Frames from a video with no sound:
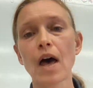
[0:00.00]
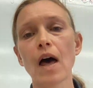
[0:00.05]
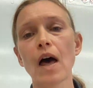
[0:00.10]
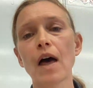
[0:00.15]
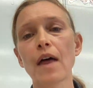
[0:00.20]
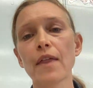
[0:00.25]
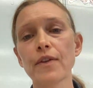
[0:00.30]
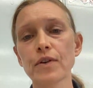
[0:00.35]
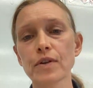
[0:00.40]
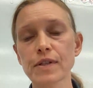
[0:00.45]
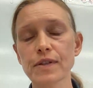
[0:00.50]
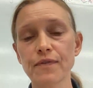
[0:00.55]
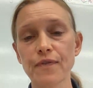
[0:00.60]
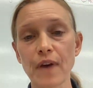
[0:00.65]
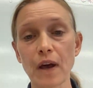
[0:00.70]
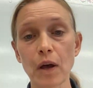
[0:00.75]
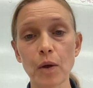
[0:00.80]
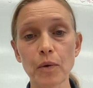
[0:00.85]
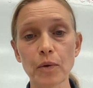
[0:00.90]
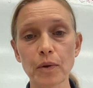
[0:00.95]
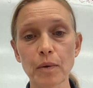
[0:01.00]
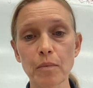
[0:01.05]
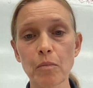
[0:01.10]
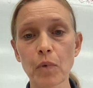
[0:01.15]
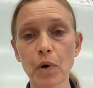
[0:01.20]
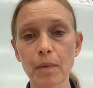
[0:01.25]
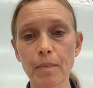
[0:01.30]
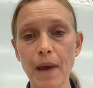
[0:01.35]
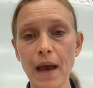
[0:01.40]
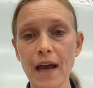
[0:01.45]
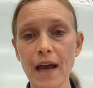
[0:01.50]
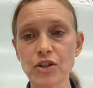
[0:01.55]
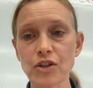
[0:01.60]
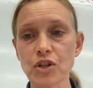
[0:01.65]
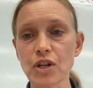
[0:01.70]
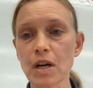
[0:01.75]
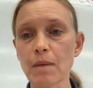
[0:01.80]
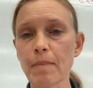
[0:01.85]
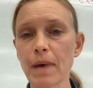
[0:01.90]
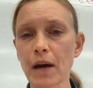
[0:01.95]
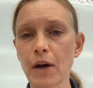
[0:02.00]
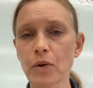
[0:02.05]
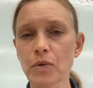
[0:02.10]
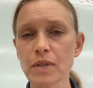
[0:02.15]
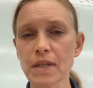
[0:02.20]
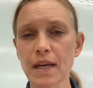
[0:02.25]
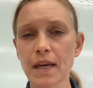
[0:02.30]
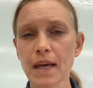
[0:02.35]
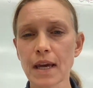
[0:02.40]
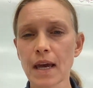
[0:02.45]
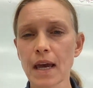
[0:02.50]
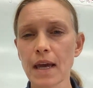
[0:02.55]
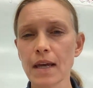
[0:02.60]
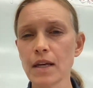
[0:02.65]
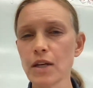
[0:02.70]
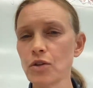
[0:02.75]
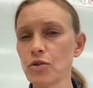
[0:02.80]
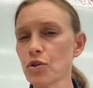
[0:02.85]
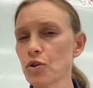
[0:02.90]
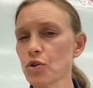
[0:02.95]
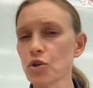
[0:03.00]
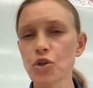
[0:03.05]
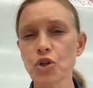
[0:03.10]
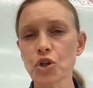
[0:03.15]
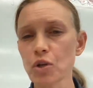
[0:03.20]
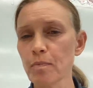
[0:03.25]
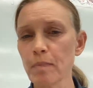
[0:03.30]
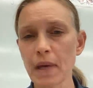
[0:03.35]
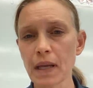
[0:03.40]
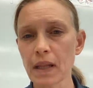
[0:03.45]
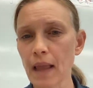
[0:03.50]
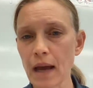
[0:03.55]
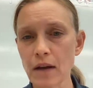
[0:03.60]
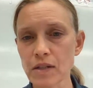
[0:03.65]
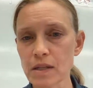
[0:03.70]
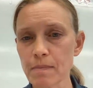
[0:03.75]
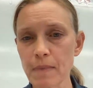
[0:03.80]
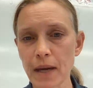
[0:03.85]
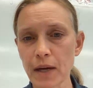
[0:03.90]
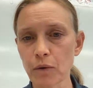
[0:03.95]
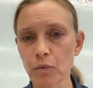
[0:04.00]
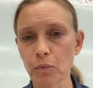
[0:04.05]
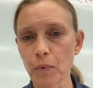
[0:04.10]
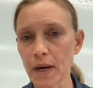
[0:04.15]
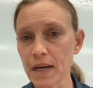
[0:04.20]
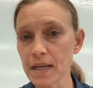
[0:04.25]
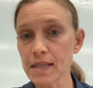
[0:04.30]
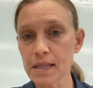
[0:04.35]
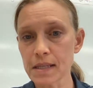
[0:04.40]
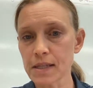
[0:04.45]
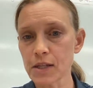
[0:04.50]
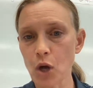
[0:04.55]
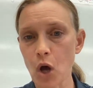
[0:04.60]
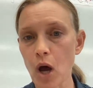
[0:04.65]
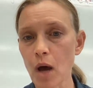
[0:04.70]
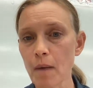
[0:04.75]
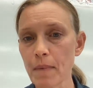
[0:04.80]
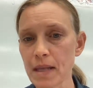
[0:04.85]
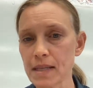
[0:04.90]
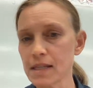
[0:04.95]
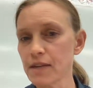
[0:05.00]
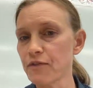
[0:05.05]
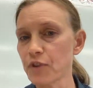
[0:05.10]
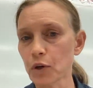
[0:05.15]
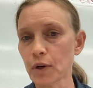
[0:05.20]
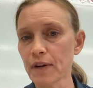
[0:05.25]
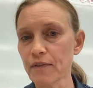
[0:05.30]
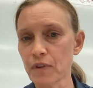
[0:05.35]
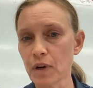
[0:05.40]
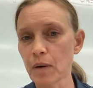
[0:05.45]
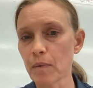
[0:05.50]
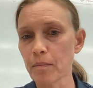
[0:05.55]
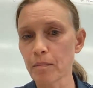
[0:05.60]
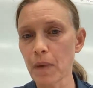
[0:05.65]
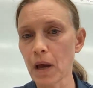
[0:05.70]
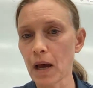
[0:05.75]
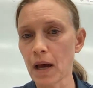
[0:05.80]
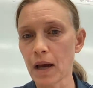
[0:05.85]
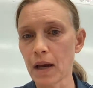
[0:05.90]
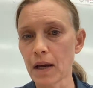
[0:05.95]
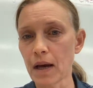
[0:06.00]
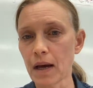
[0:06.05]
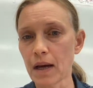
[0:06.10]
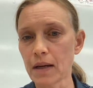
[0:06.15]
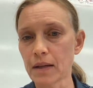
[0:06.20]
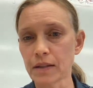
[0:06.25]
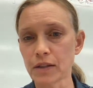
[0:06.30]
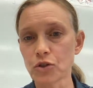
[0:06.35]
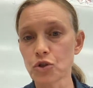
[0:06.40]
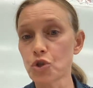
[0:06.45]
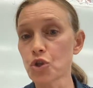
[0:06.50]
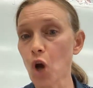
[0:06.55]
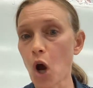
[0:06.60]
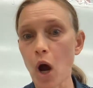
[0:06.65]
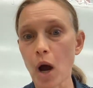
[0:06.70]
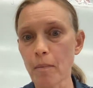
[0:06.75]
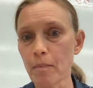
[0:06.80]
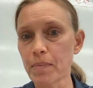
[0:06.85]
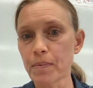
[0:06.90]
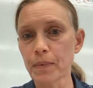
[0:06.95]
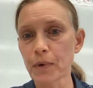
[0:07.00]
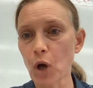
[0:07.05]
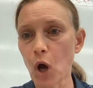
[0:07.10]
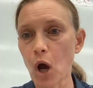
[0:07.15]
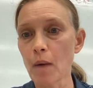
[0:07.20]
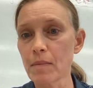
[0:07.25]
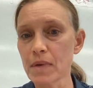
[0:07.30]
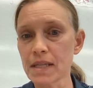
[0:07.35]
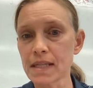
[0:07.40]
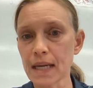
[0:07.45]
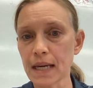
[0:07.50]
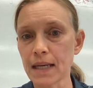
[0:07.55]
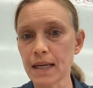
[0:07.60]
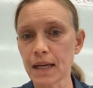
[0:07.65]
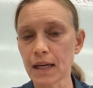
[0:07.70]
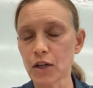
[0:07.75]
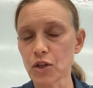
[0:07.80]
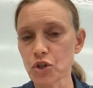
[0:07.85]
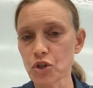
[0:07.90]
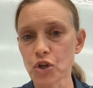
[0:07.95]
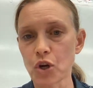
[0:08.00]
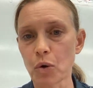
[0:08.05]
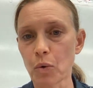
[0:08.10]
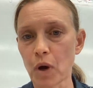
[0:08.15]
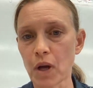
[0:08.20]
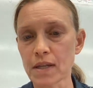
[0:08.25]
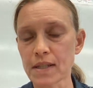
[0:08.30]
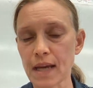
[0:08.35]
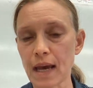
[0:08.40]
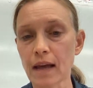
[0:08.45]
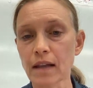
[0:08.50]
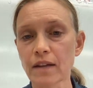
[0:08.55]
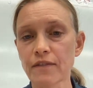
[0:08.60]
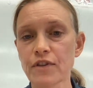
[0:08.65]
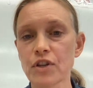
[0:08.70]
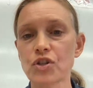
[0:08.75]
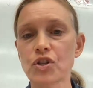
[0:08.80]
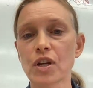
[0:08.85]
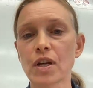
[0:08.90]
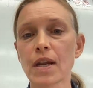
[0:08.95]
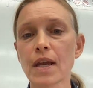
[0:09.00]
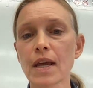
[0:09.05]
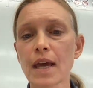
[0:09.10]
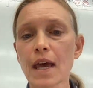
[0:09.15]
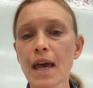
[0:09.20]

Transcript: Others felt more passionate about, you shouldn't be allowed to make racist comments if you're given a job commentating a show on television.